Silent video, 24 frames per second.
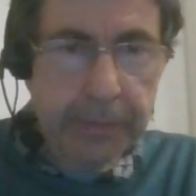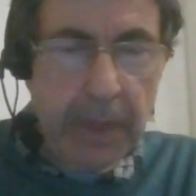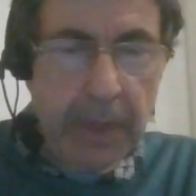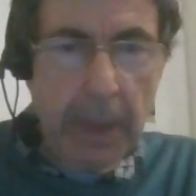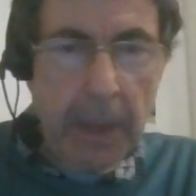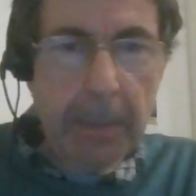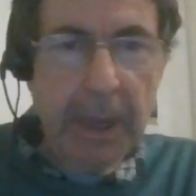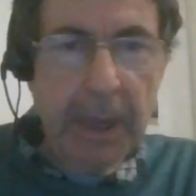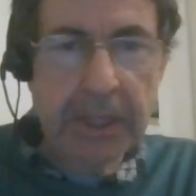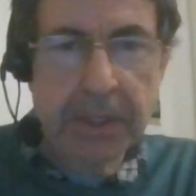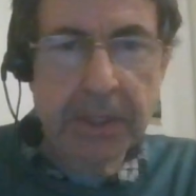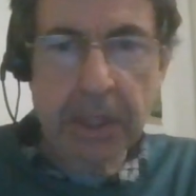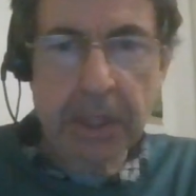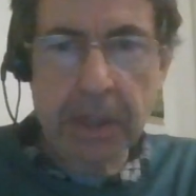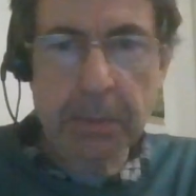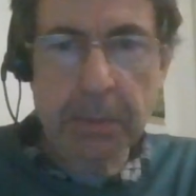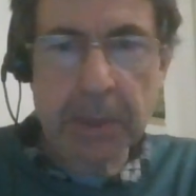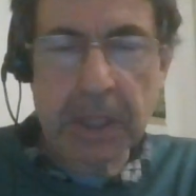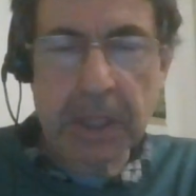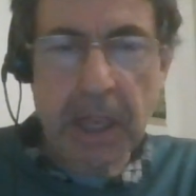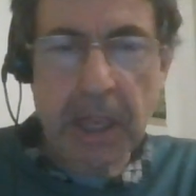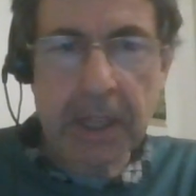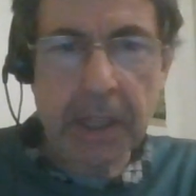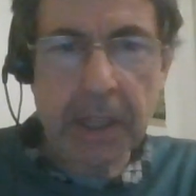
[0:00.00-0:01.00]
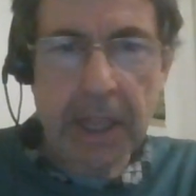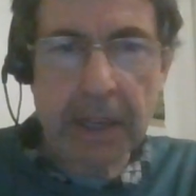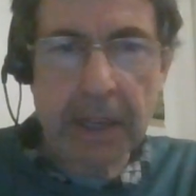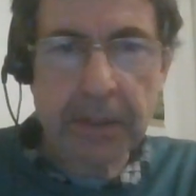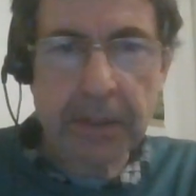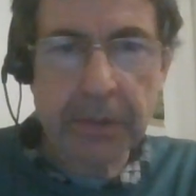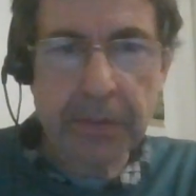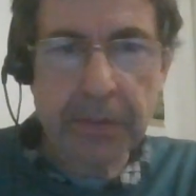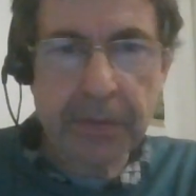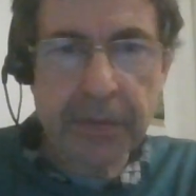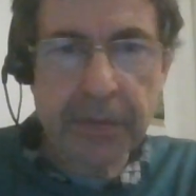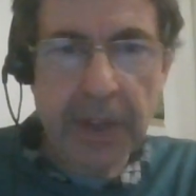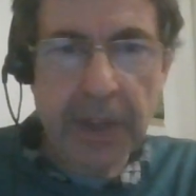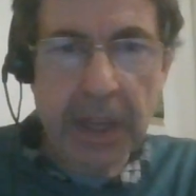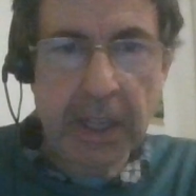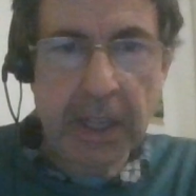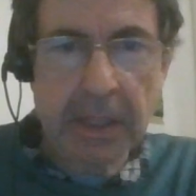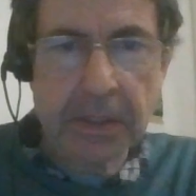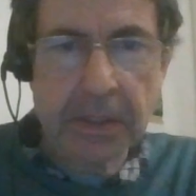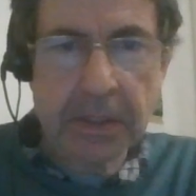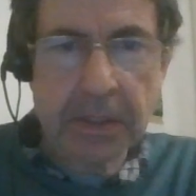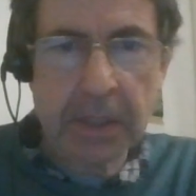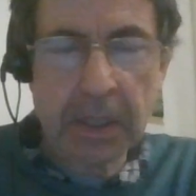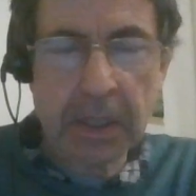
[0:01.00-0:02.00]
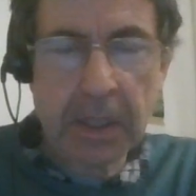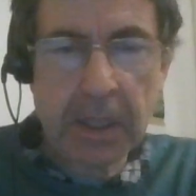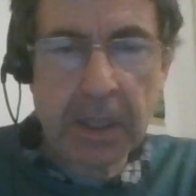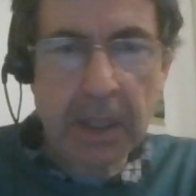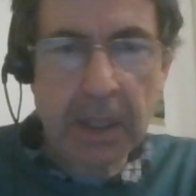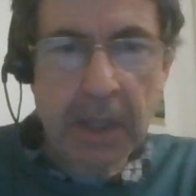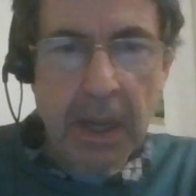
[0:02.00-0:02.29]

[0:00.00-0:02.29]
mastered them slightly out of phase.